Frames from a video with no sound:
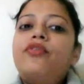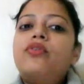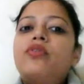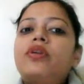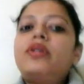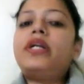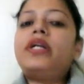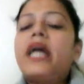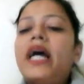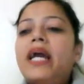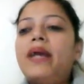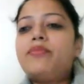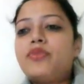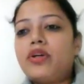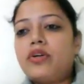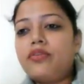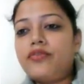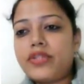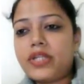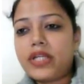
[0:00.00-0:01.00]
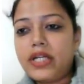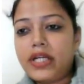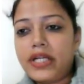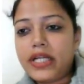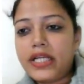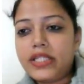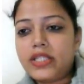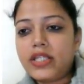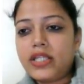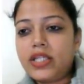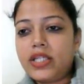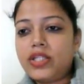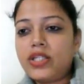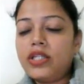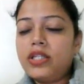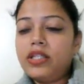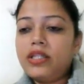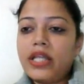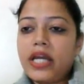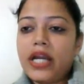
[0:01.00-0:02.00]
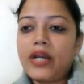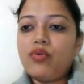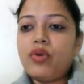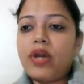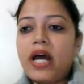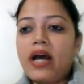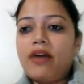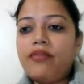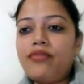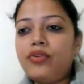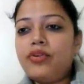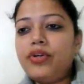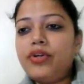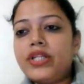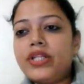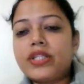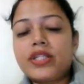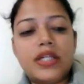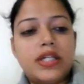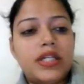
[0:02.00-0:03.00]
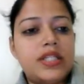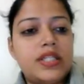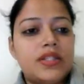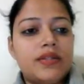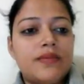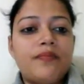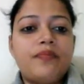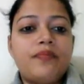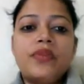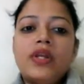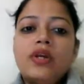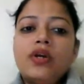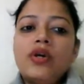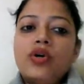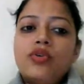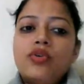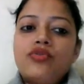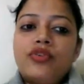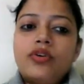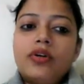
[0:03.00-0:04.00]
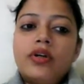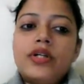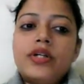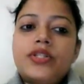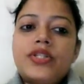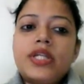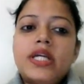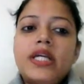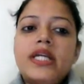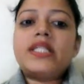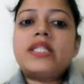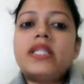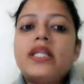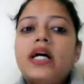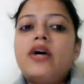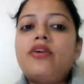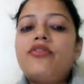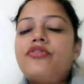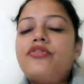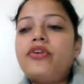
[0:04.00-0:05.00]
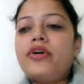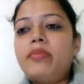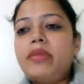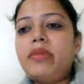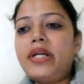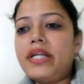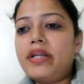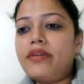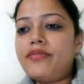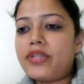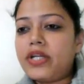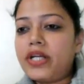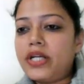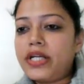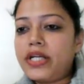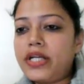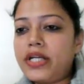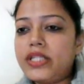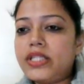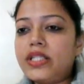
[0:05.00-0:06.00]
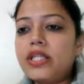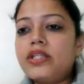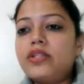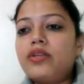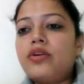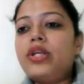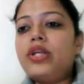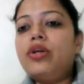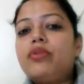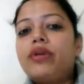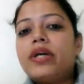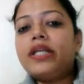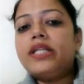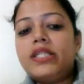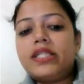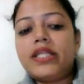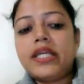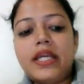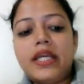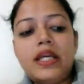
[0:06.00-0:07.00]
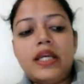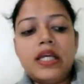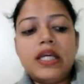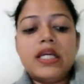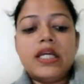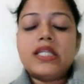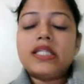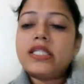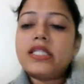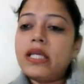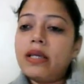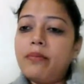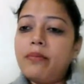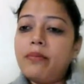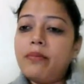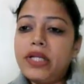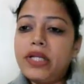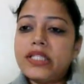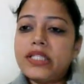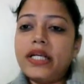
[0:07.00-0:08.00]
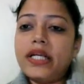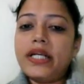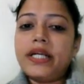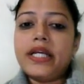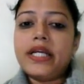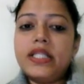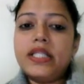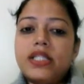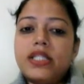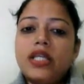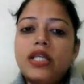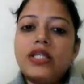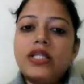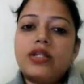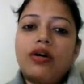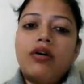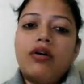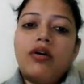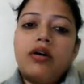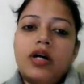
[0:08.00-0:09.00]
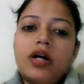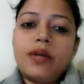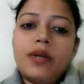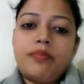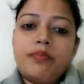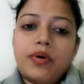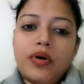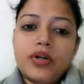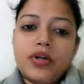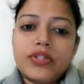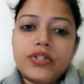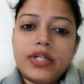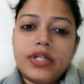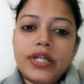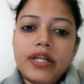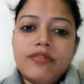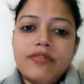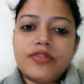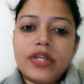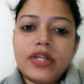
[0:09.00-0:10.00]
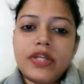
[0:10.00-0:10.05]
4 types of sentences that we have to discuss. First is affirmative sentences, or you can say simple sentences or positive